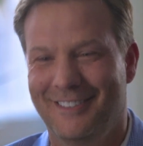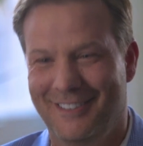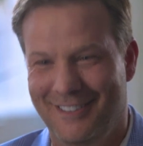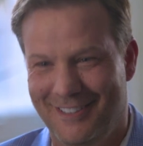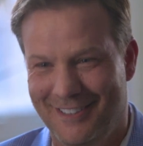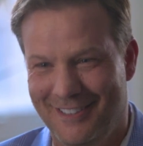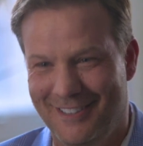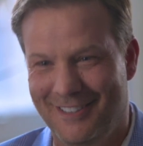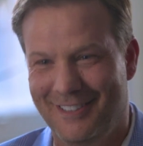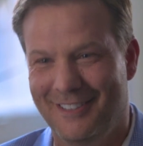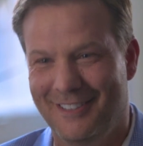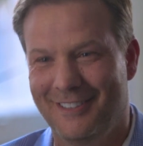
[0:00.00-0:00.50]

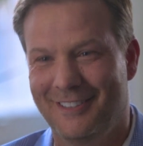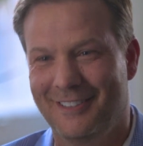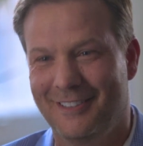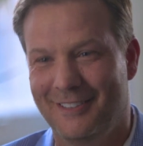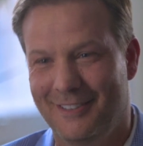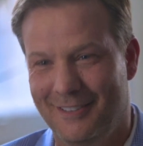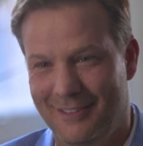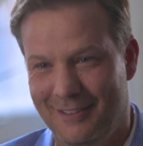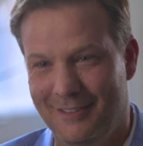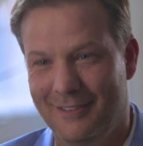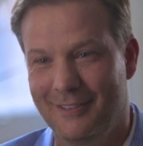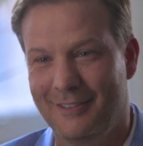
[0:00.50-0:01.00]
So
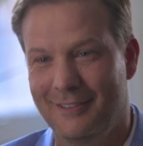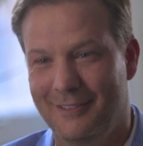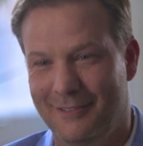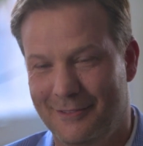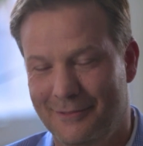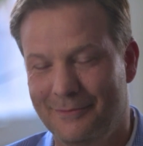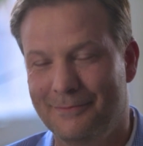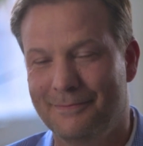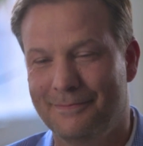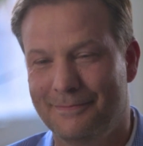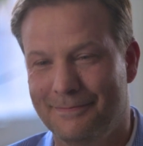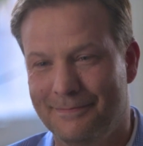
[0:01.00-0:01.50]
appreciate you
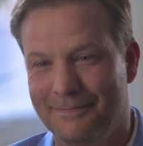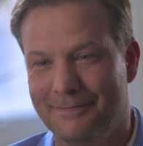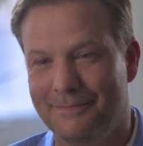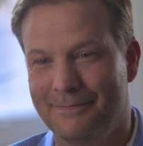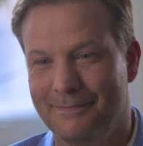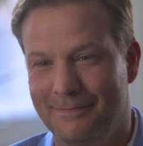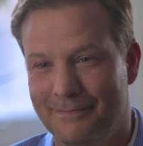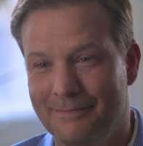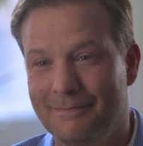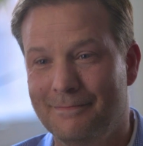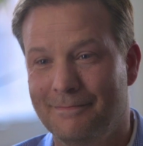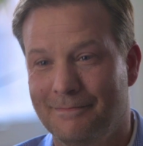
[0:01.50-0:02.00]
making the
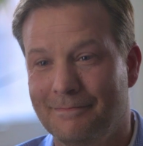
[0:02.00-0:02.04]
trip.